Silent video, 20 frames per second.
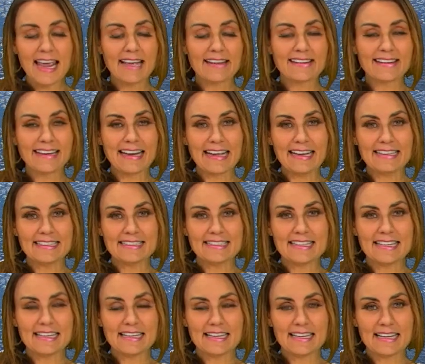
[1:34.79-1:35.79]
and then
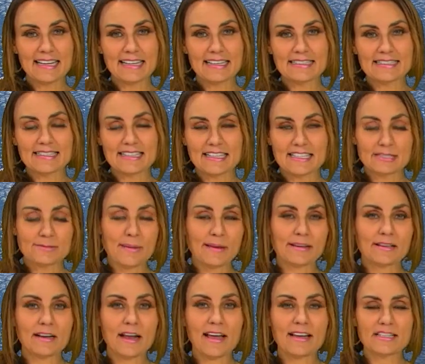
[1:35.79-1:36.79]
18 is the
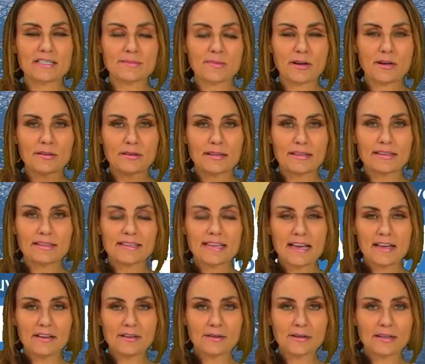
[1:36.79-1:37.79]
expected high tomorrow in
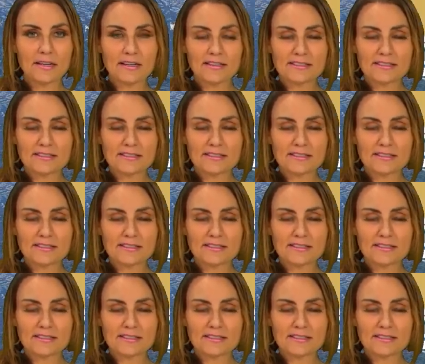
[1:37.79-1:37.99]
Calgary,